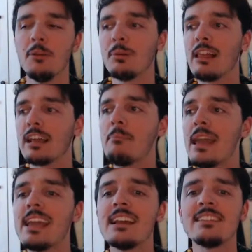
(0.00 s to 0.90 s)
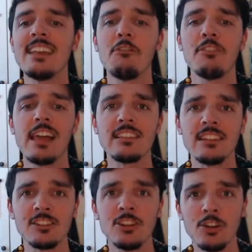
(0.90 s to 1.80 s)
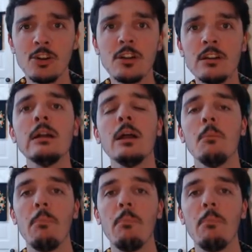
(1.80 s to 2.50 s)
but like making it sound like this good,